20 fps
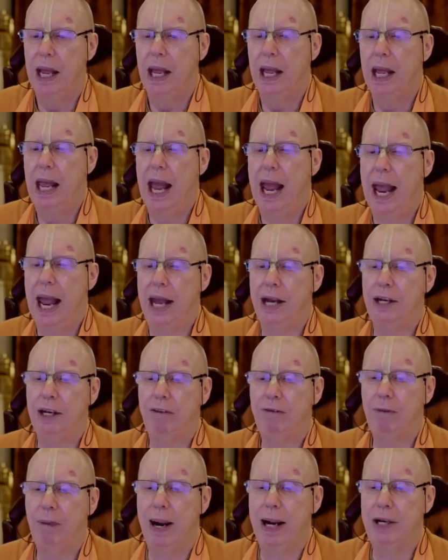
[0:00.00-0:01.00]
And
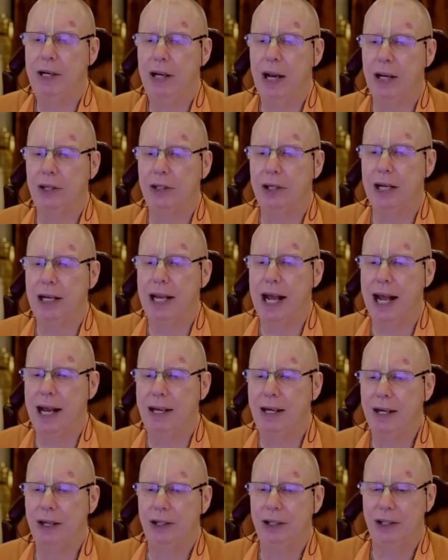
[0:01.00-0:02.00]
if one doesn't
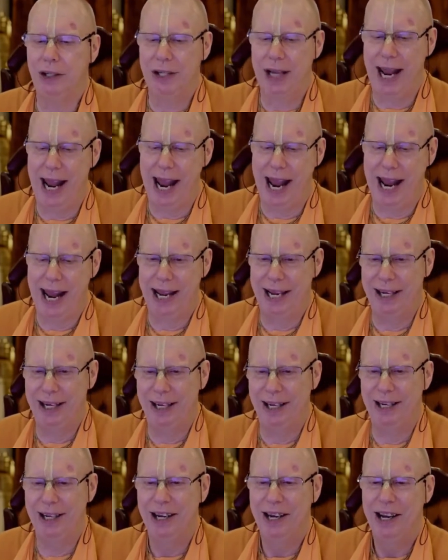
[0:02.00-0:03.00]

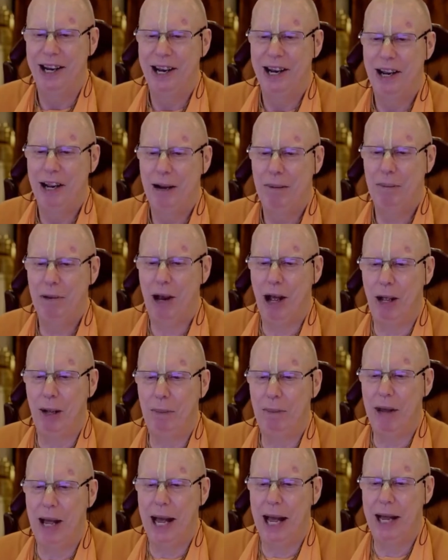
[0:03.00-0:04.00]
understand
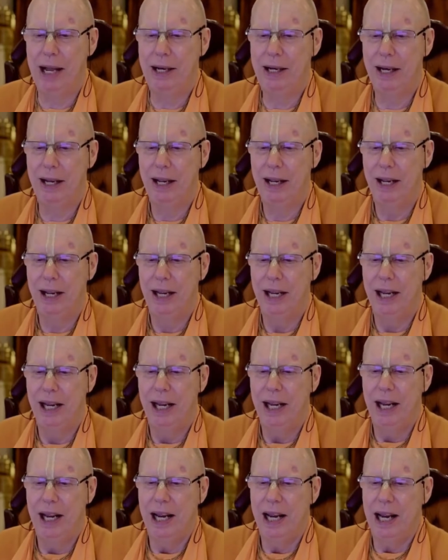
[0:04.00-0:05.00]
Prabhupada
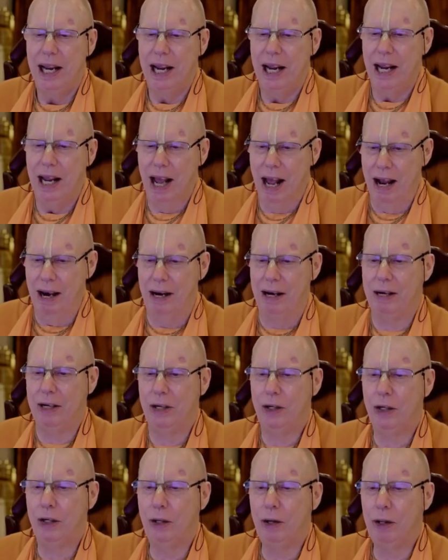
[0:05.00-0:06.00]

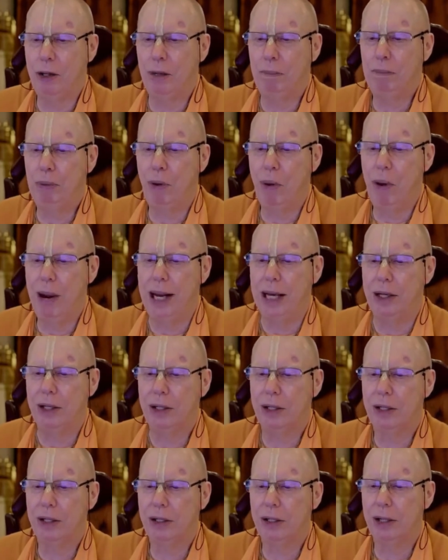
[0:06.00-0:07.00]
to the
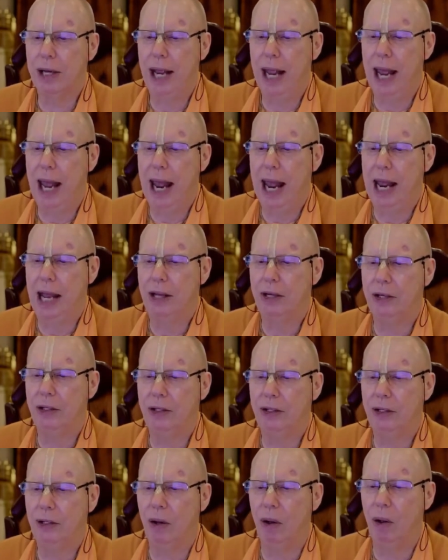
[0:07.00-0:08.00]
point,
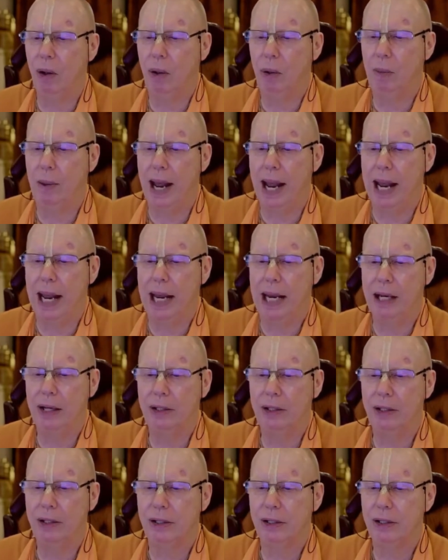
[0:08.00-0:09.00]
as
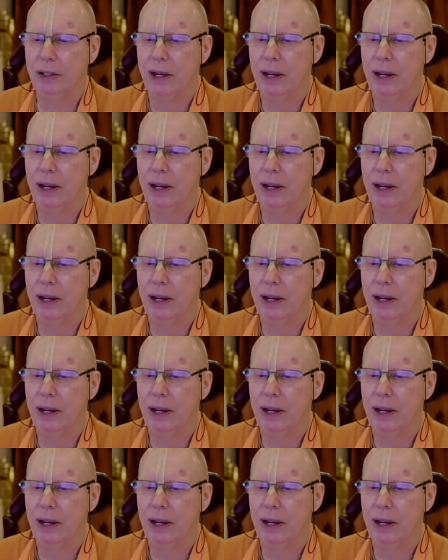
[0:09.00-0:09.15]
always,